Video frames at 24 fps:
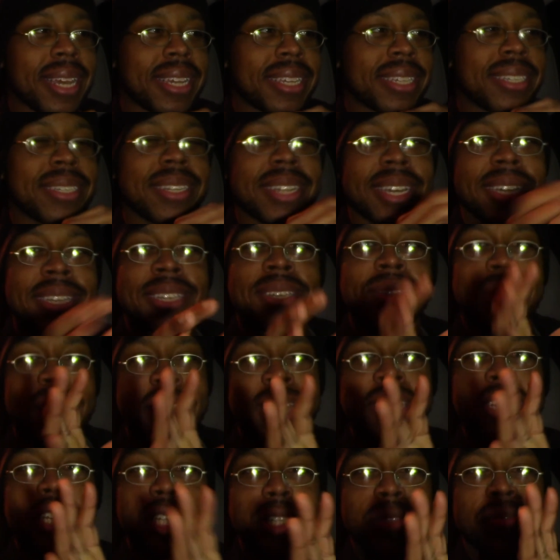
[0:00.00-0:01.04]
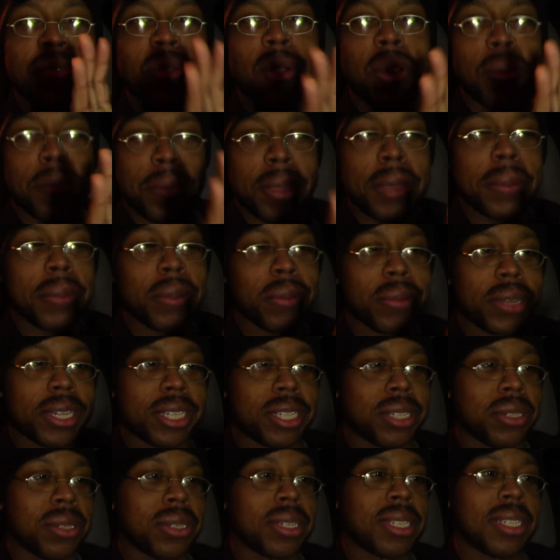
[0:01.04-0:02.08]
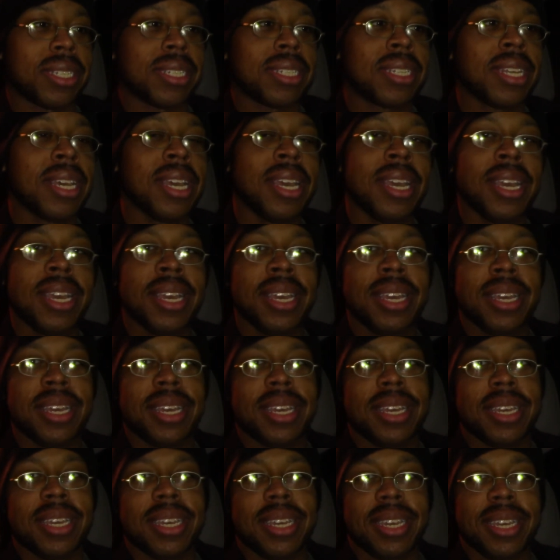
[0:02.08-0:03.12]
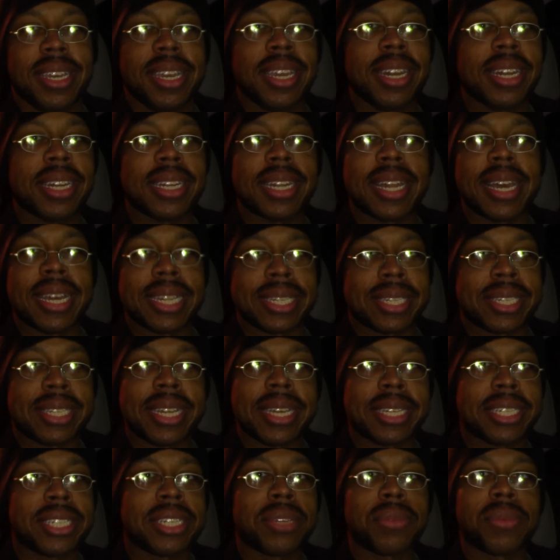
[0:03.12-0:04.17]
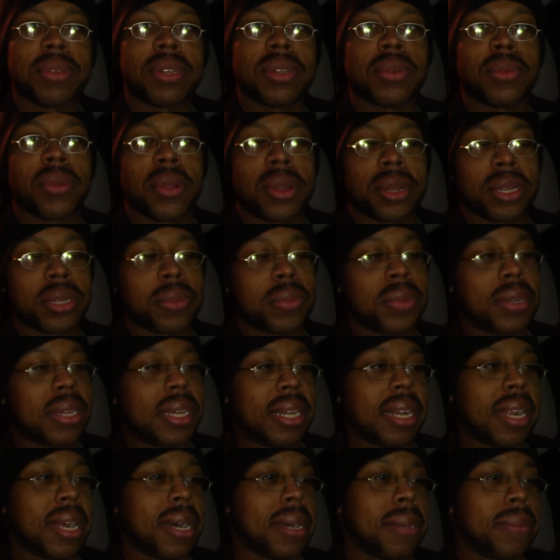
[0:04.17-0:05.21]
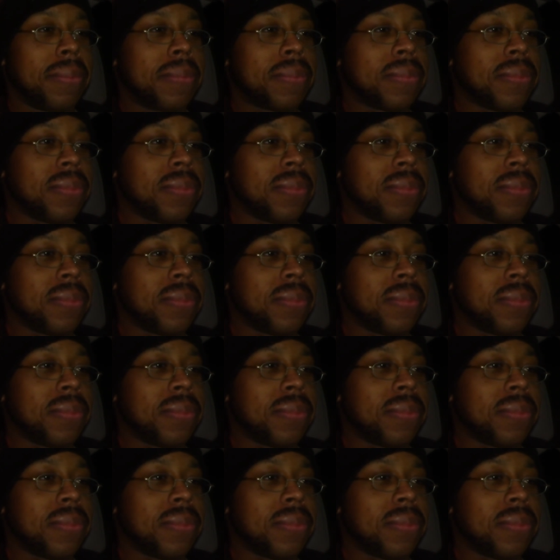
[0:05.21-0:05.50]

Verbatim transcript: Like you lucky you had these four people with you, because any less that shit wouldn't have worked. But um,